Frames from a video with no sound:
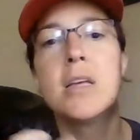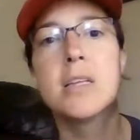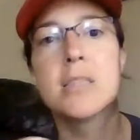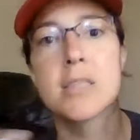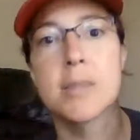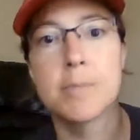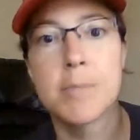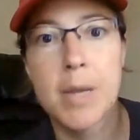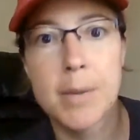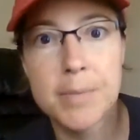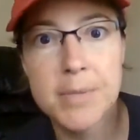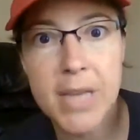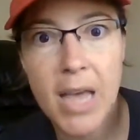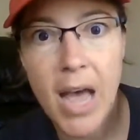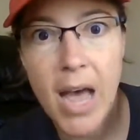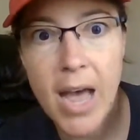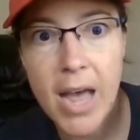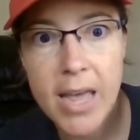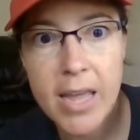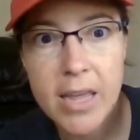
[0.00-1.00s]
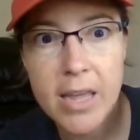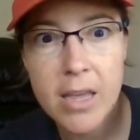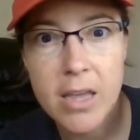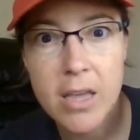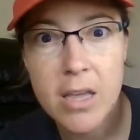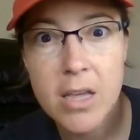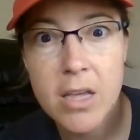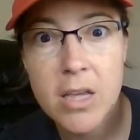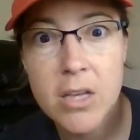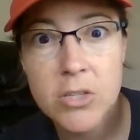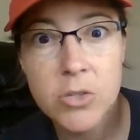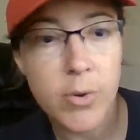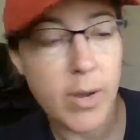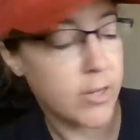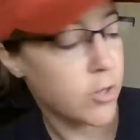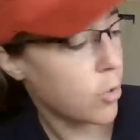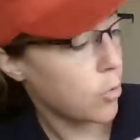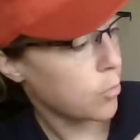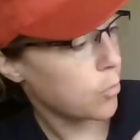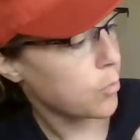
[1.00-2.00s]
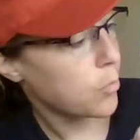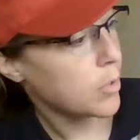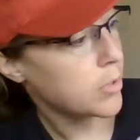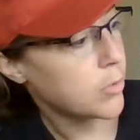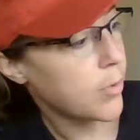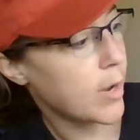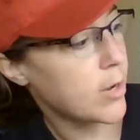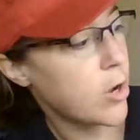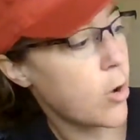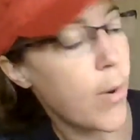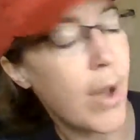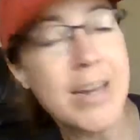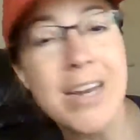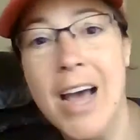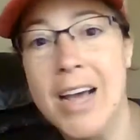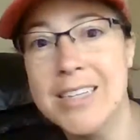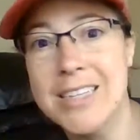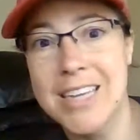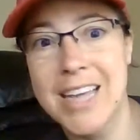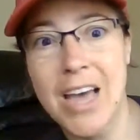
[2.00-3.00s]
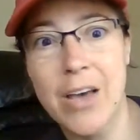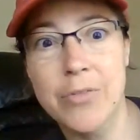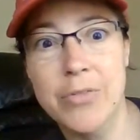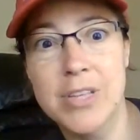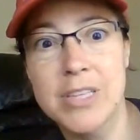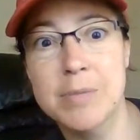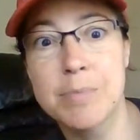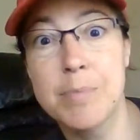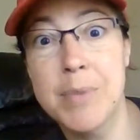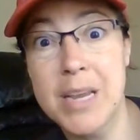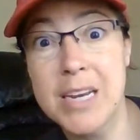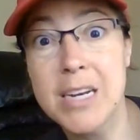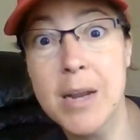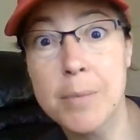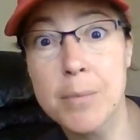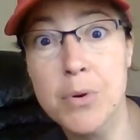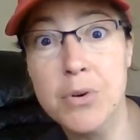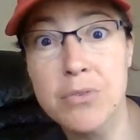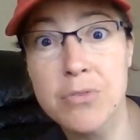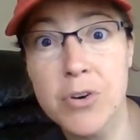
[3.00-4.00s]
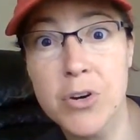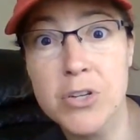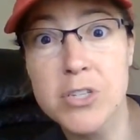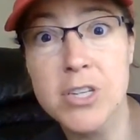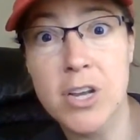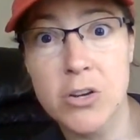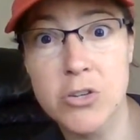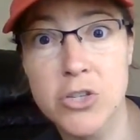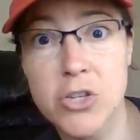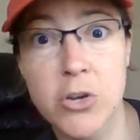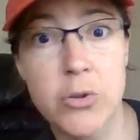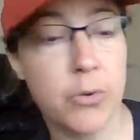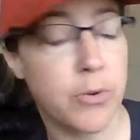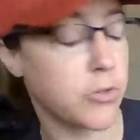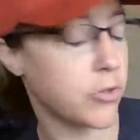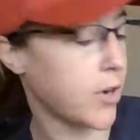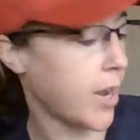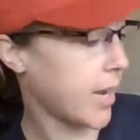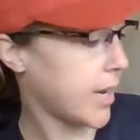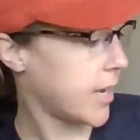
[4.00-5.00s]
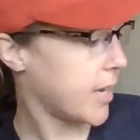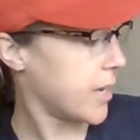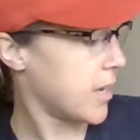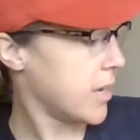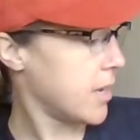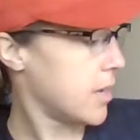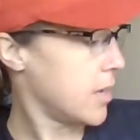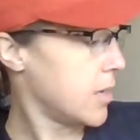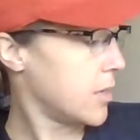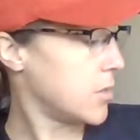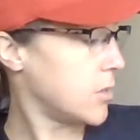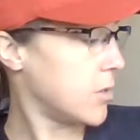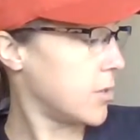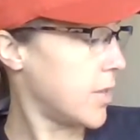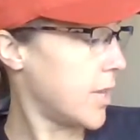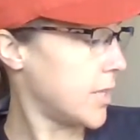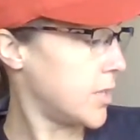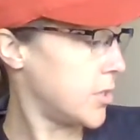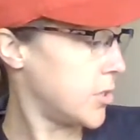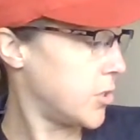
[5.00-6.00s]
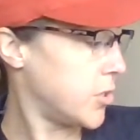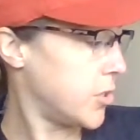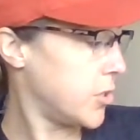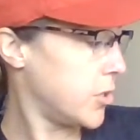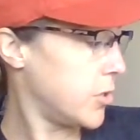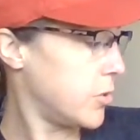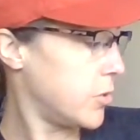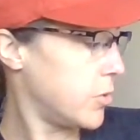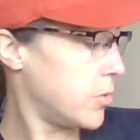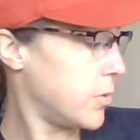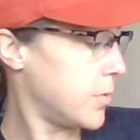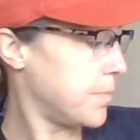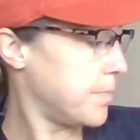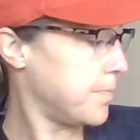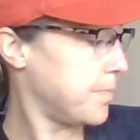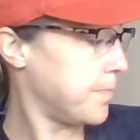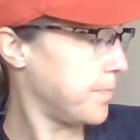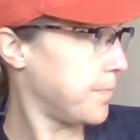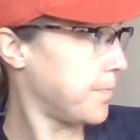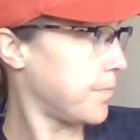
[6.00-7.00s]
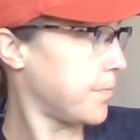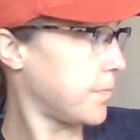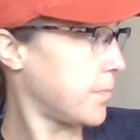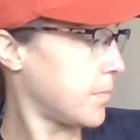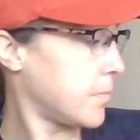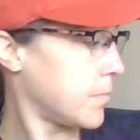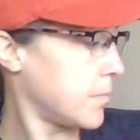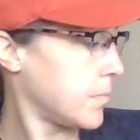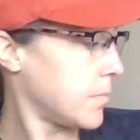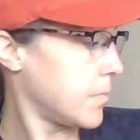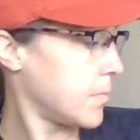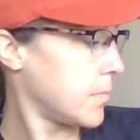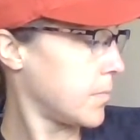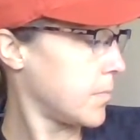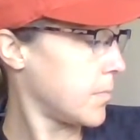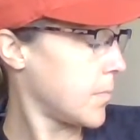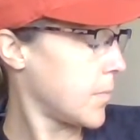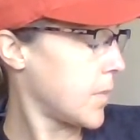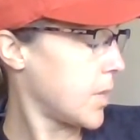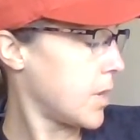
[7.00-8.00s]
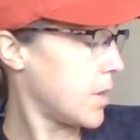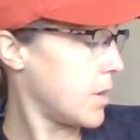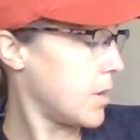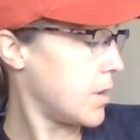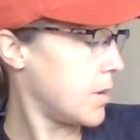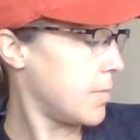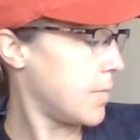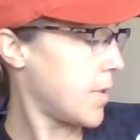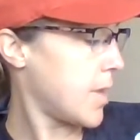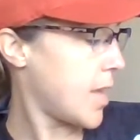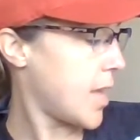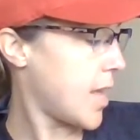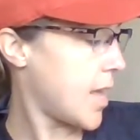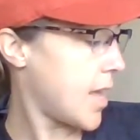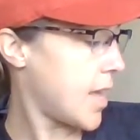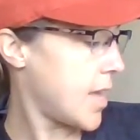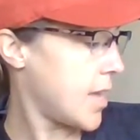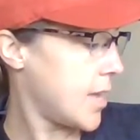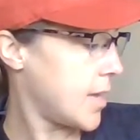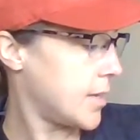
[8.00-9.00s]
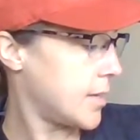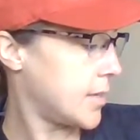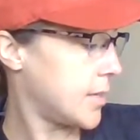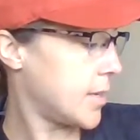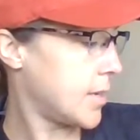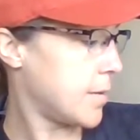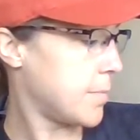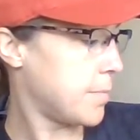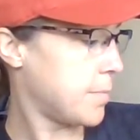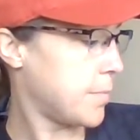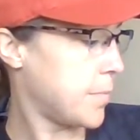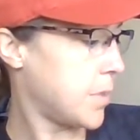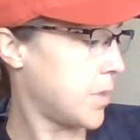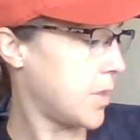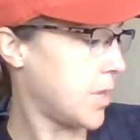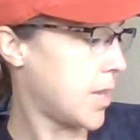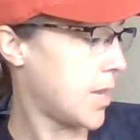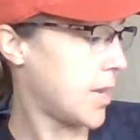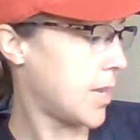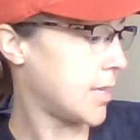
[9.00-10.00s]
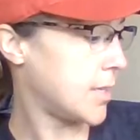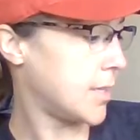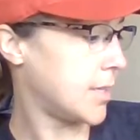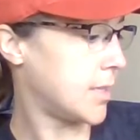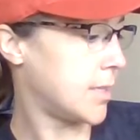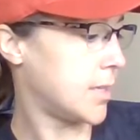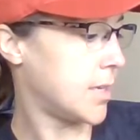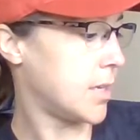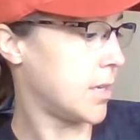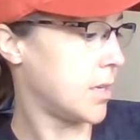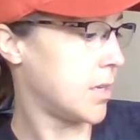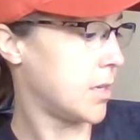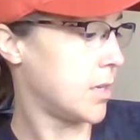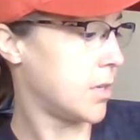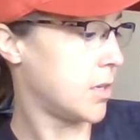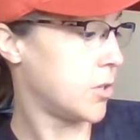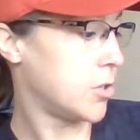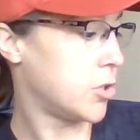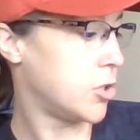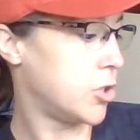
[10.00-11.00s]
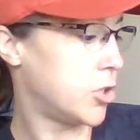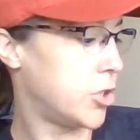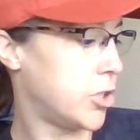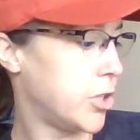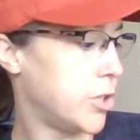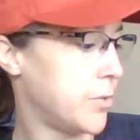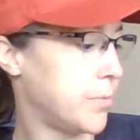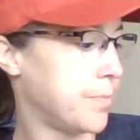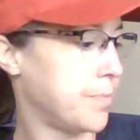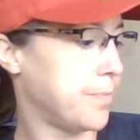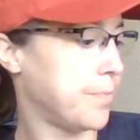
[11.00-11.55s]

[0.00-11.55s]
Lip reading: Sometimes I know not to count this big number first. I'll show you a trick. So let's do 8 plus 2.